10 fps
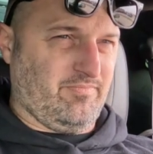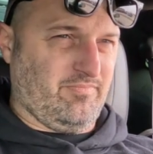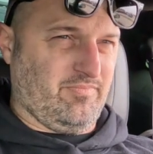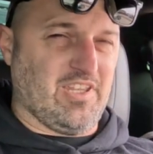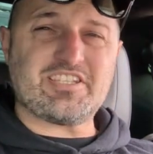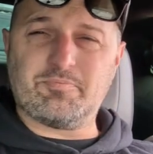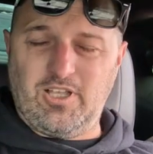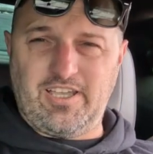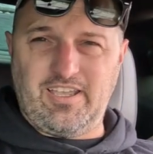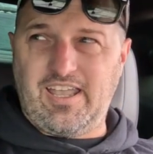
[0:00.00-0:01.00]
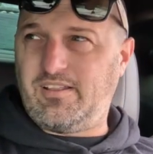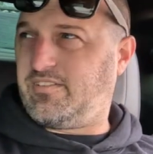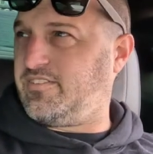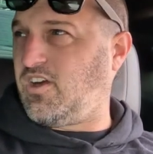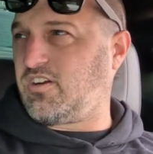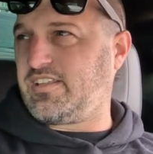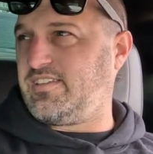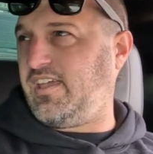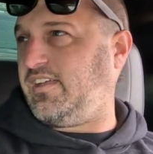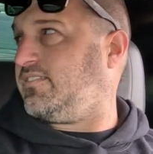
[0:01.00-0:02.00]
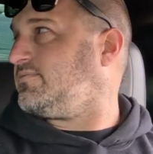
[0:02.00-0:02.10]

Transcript: display and dark tint.